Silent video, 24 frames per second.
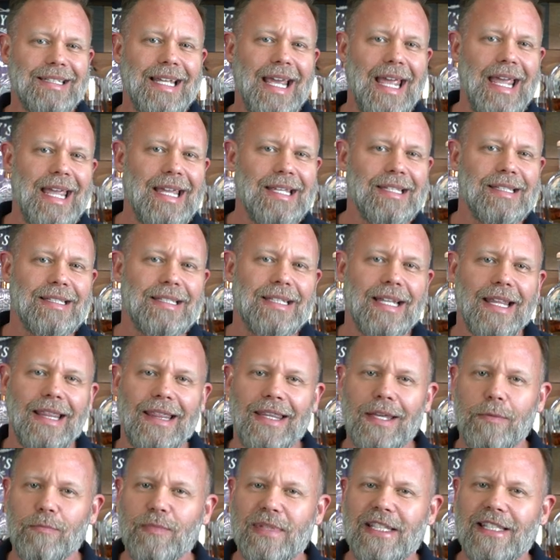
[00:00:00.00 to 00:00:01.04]
taste
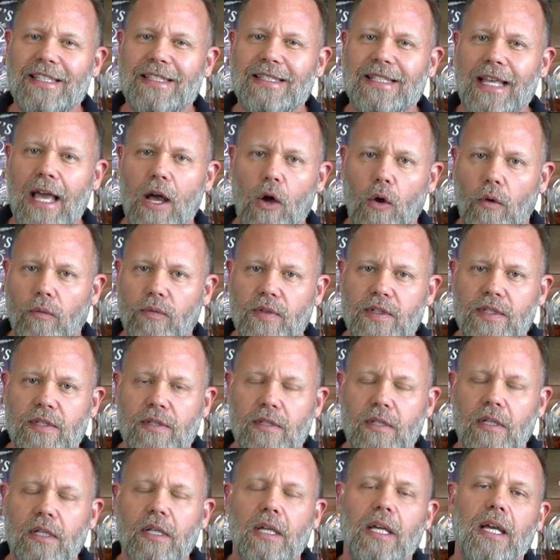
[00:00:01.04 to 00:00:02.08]

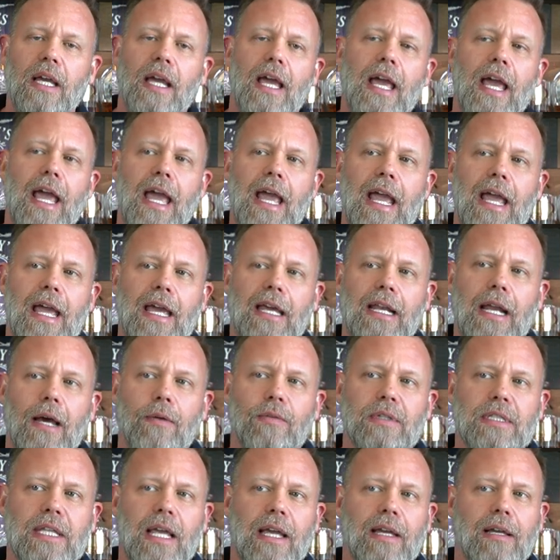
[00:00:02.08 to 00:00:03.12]
themselves. And I
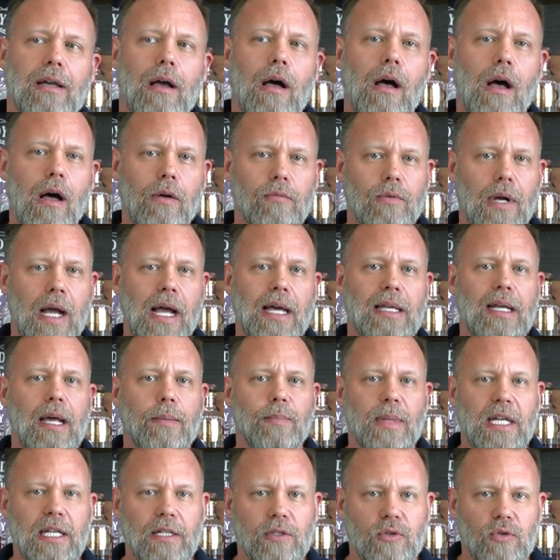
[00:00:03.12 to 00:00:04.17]
was like, all right,
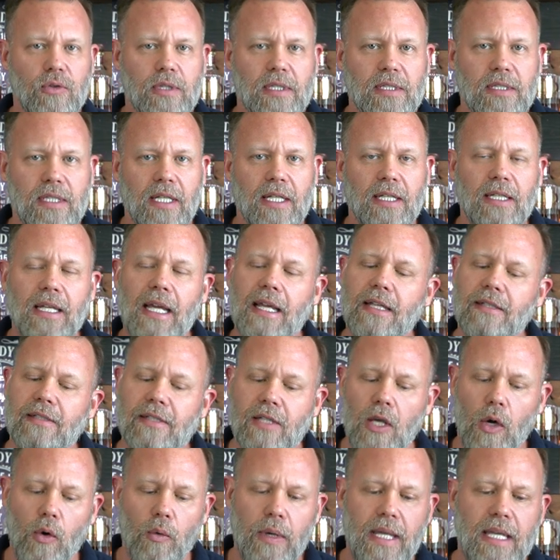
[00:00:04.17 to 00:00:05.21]
I'm interested. And
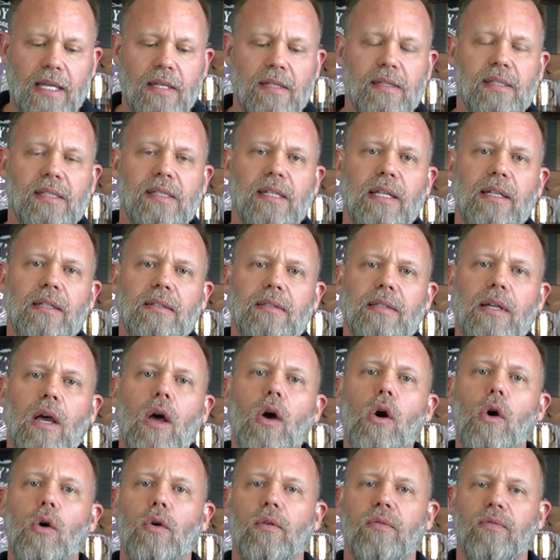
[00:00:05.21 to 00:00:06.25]
so he sent
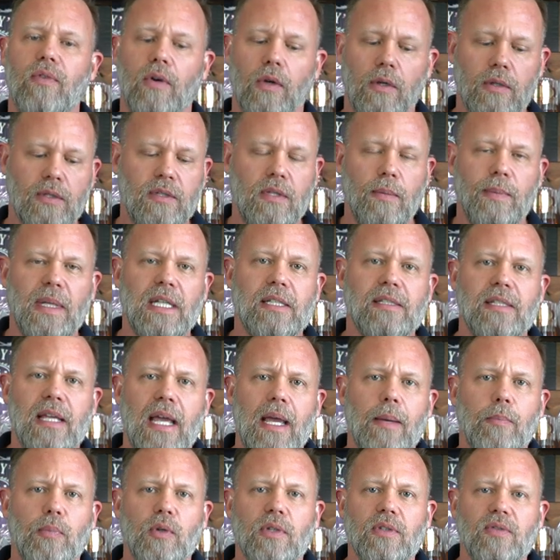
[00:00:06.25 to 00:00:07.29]
over some
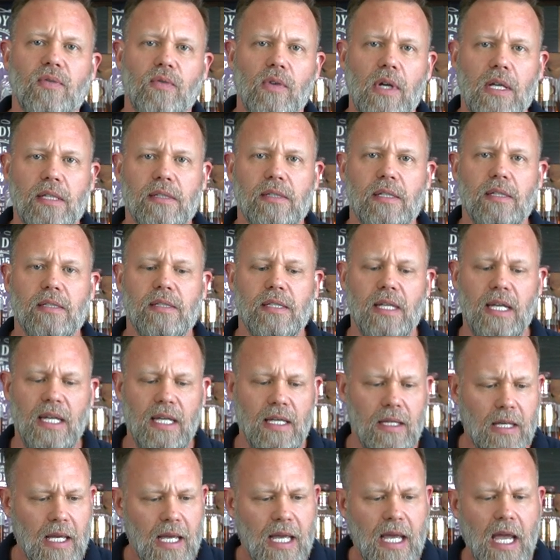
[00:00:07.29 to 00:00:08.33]
examples for us to
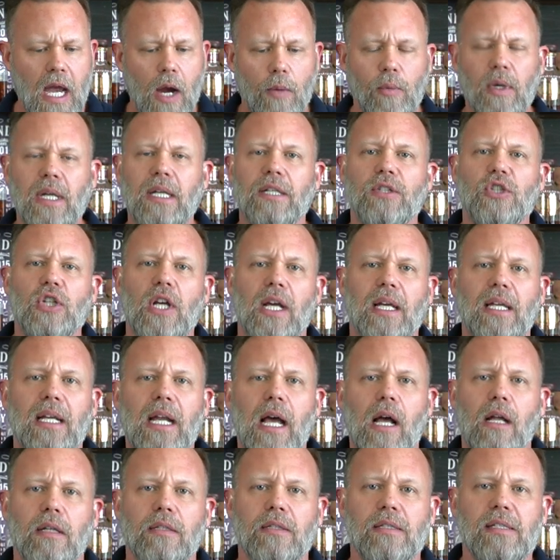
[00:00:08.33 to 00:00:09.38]
see. We're going to check it
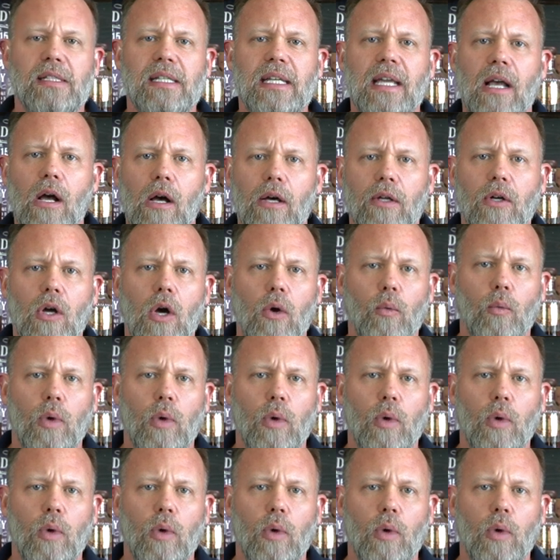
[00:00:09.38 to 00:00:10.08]
out and see how it all